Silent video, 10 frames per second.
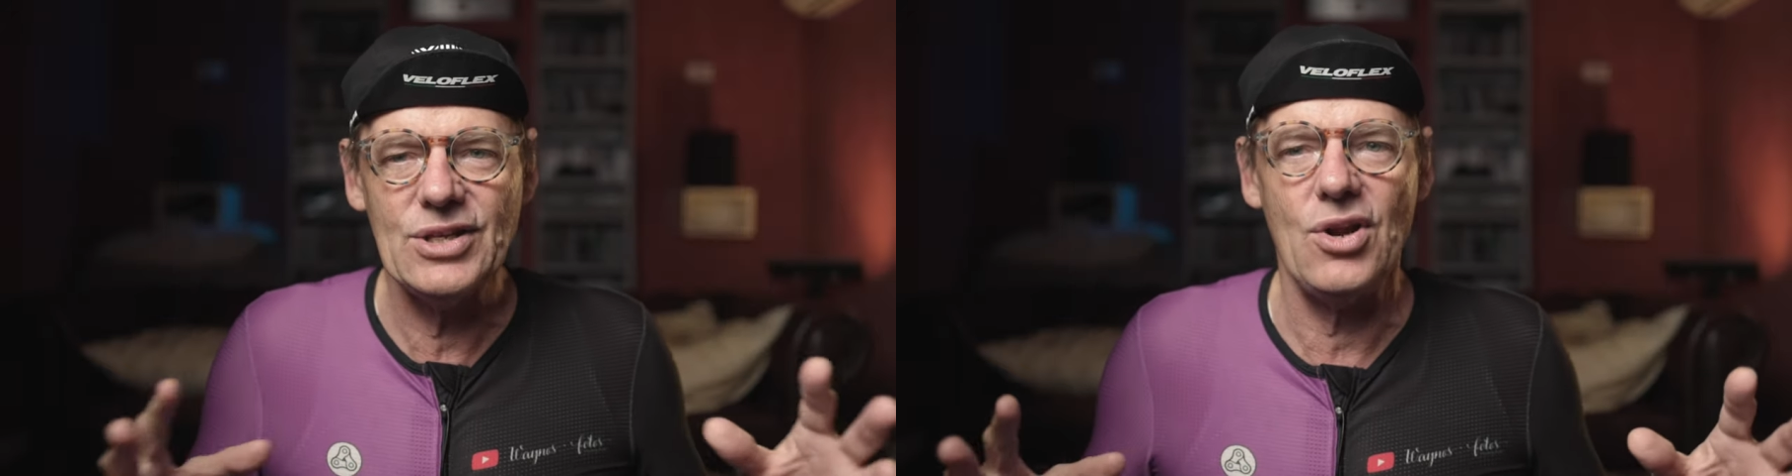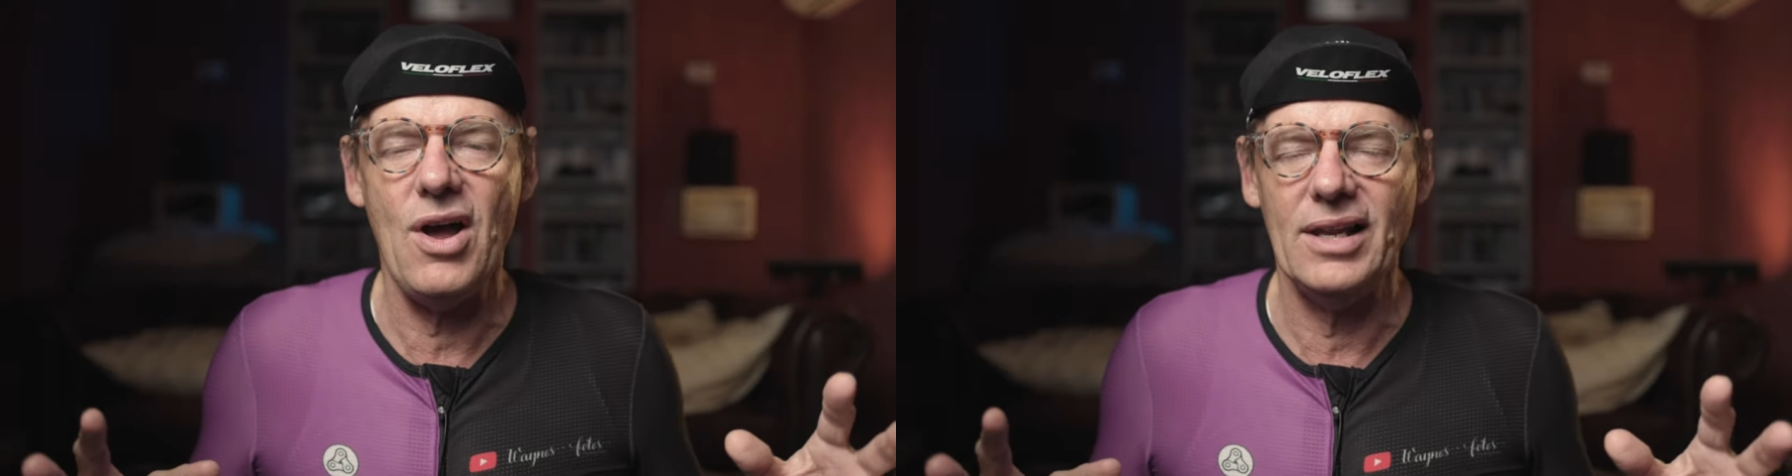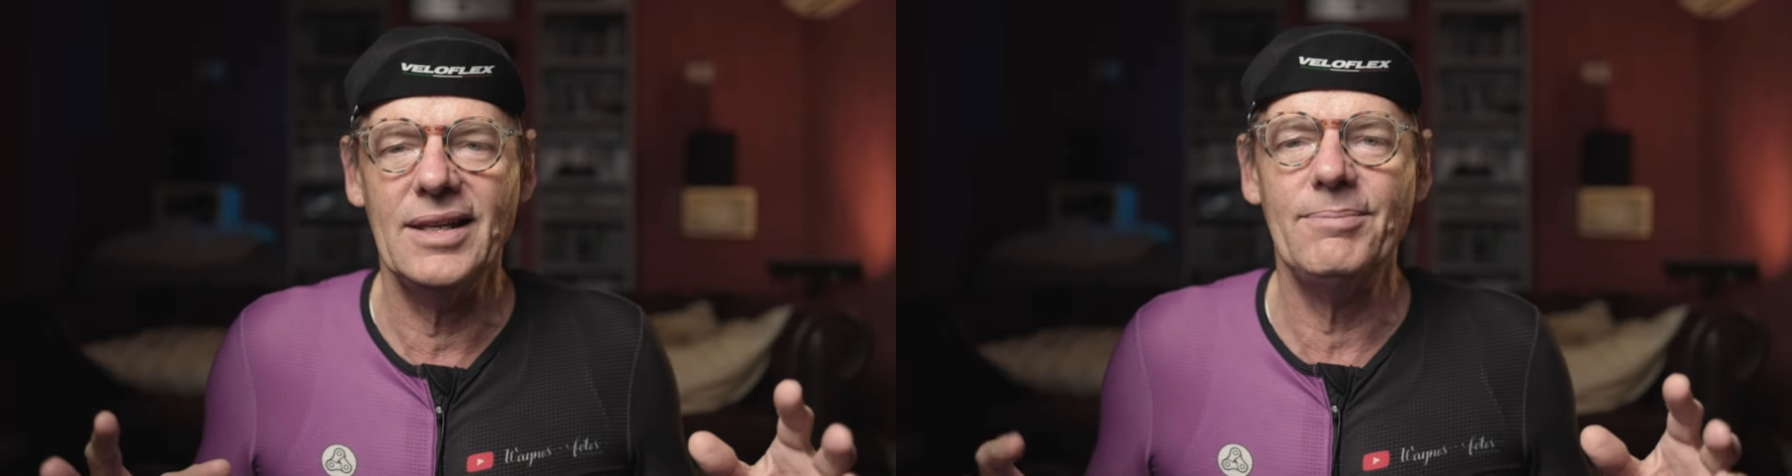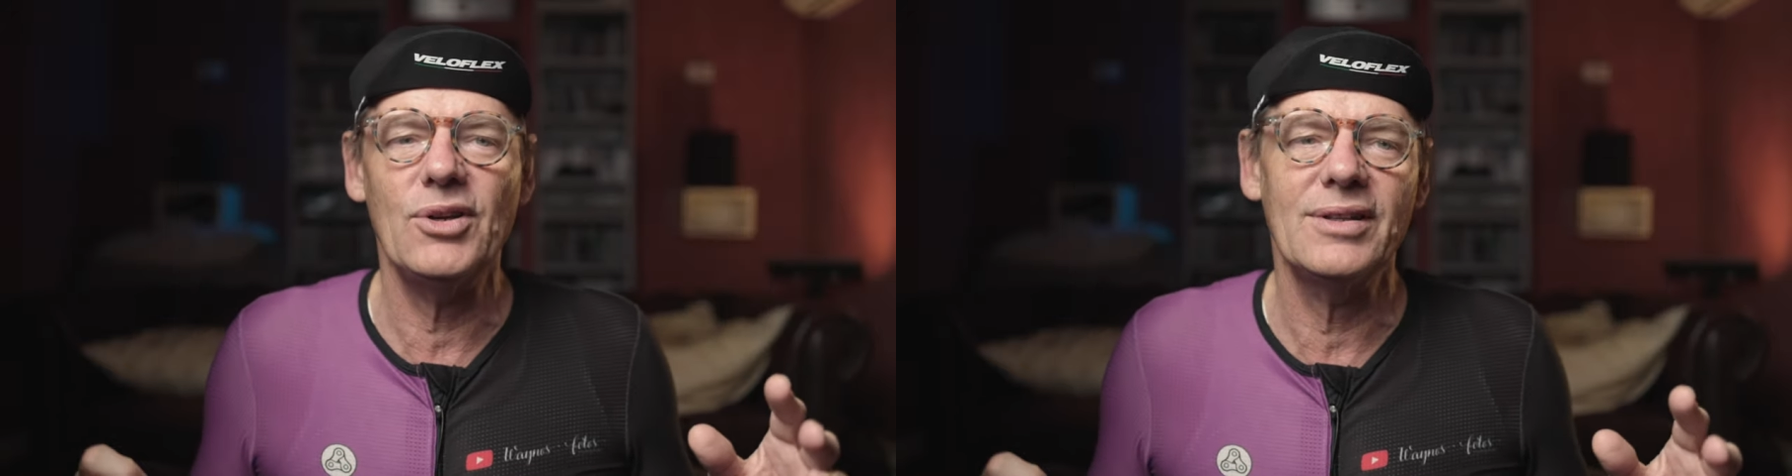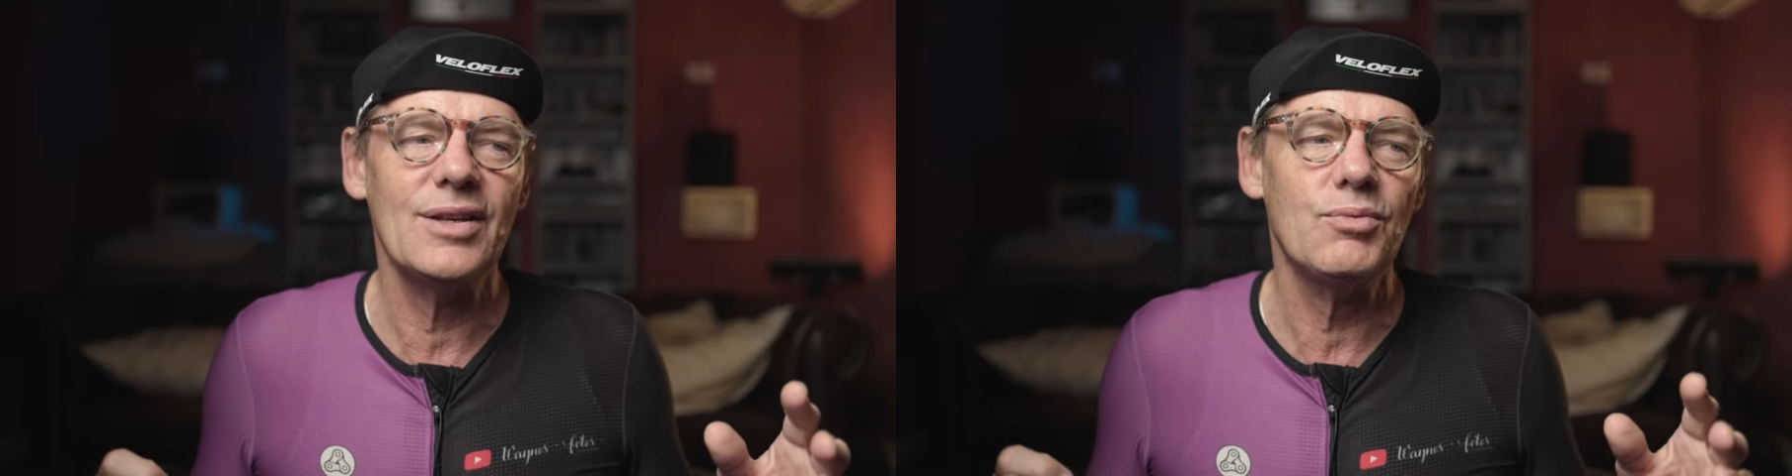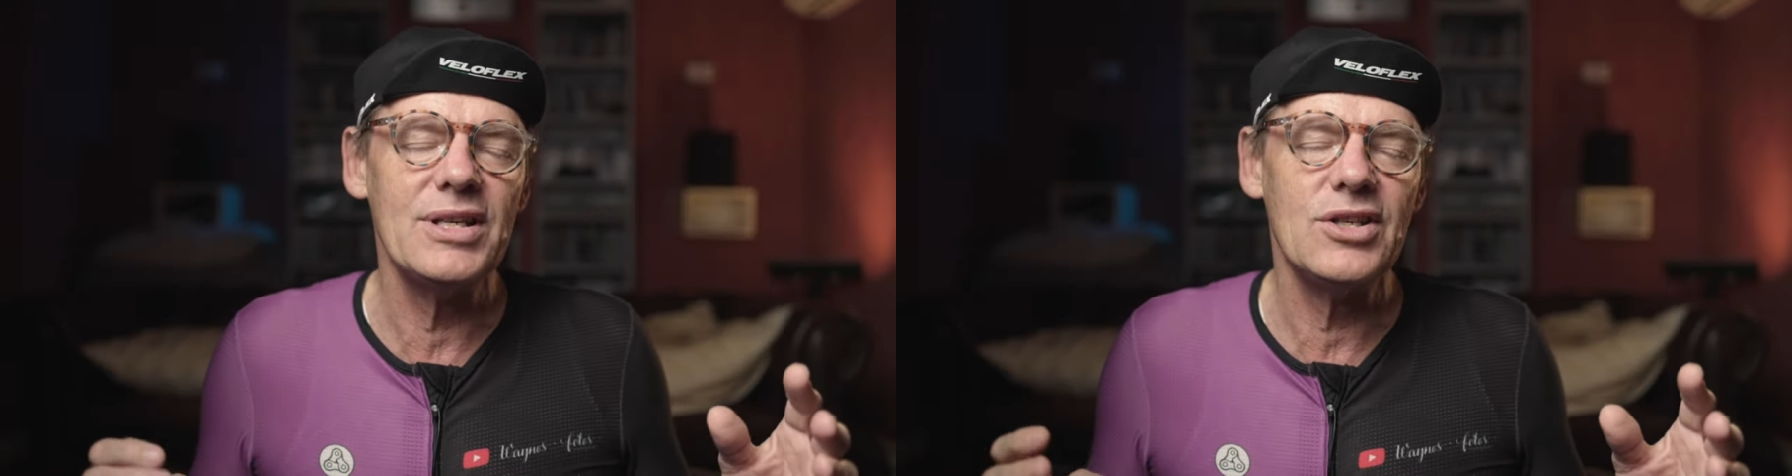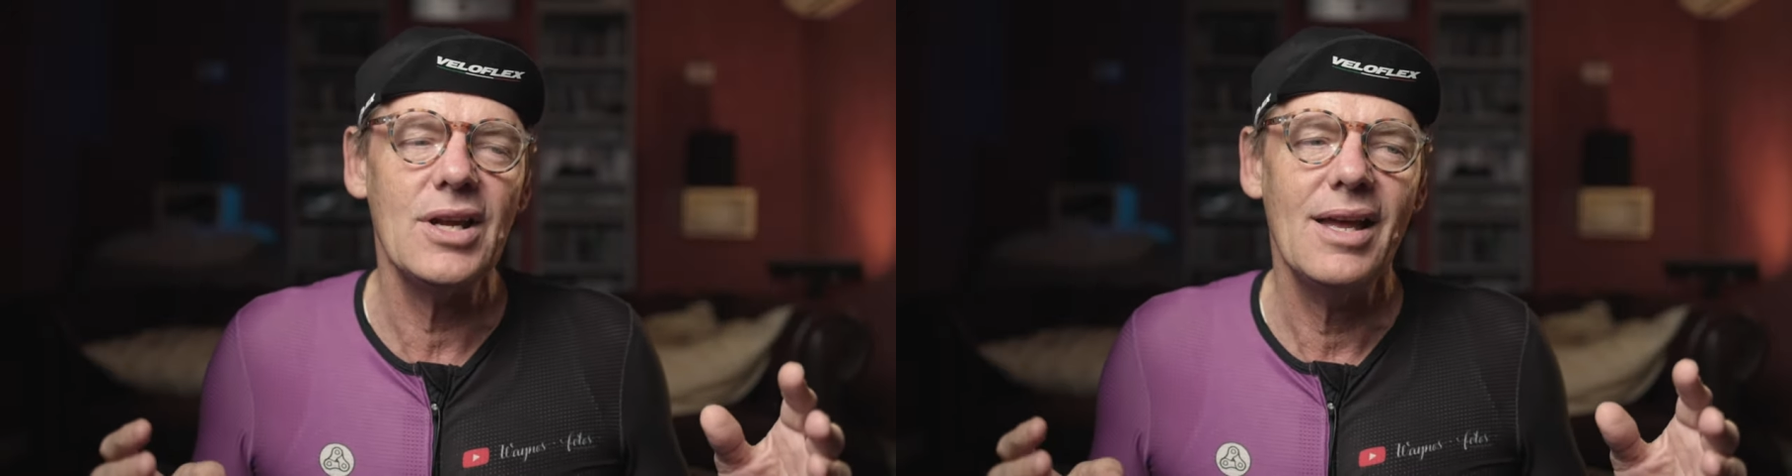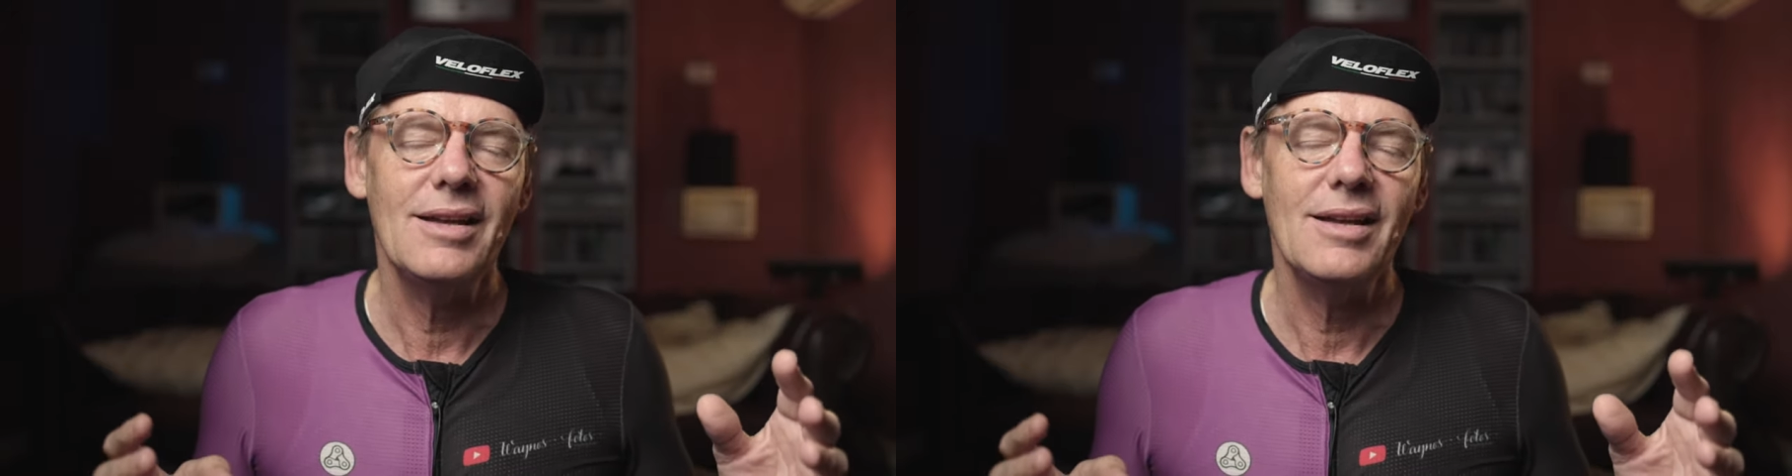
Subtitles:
tight-lipped on this, which